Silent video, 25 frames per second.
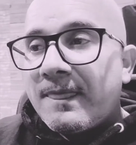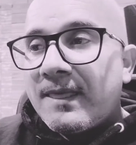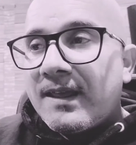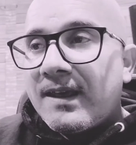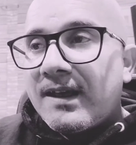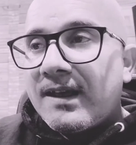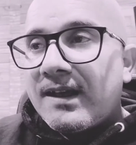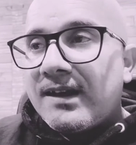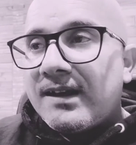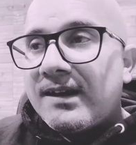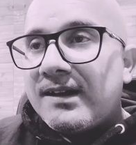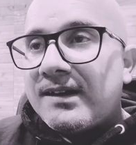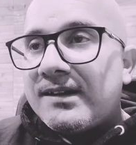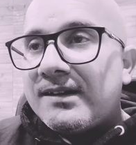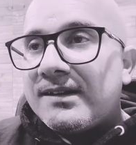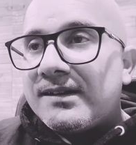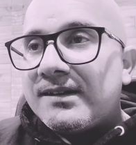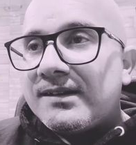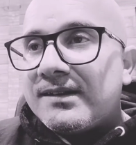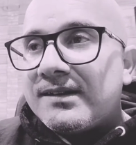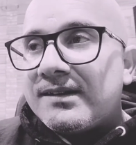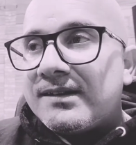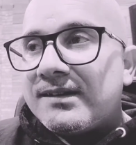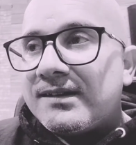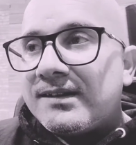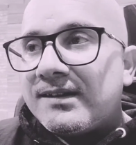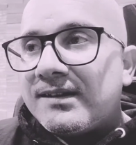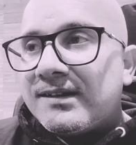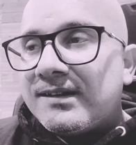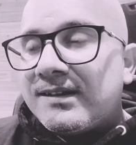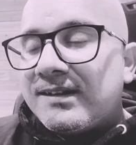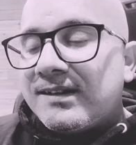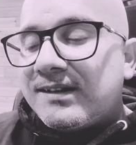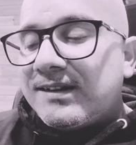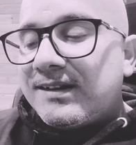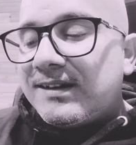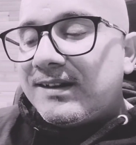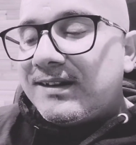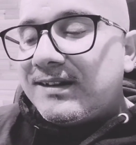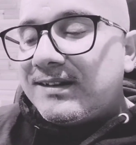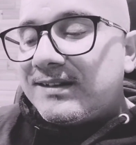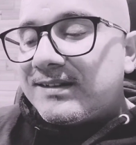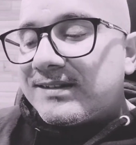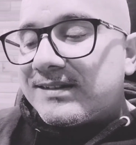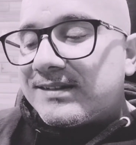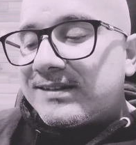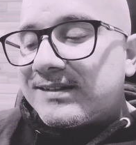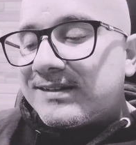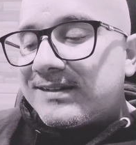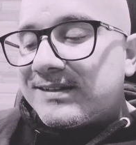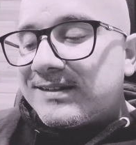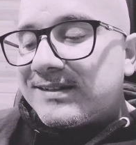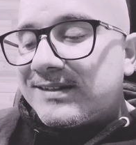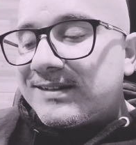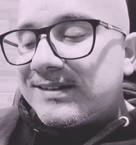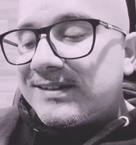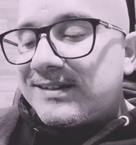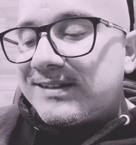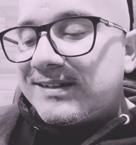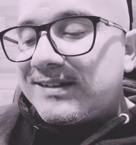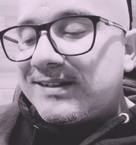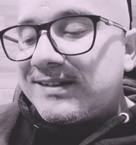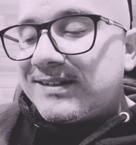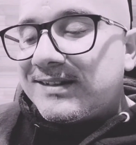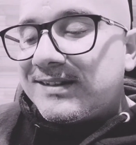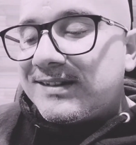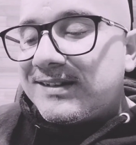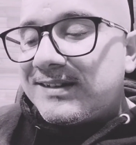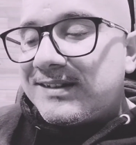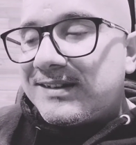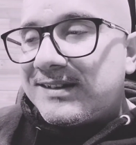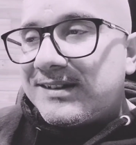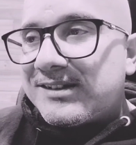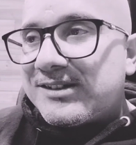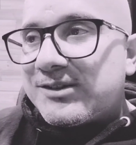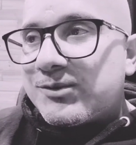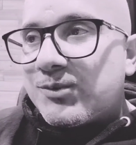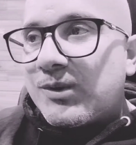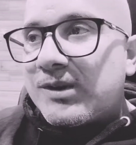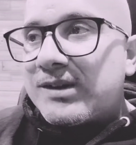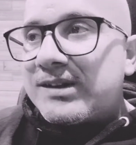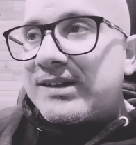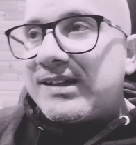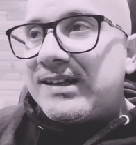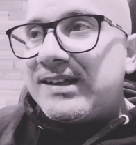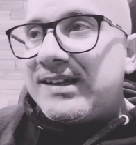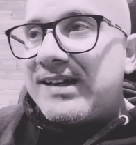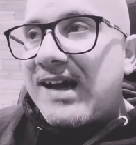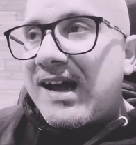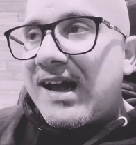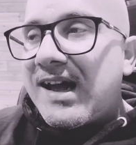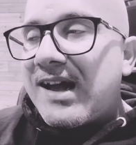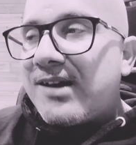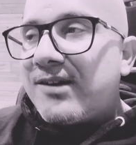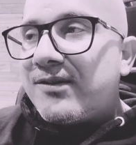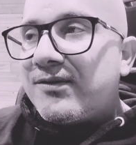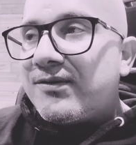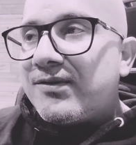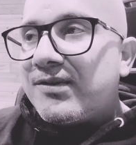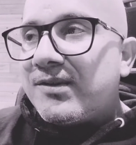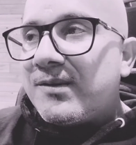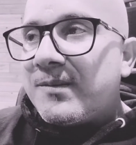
And it's one thing to have,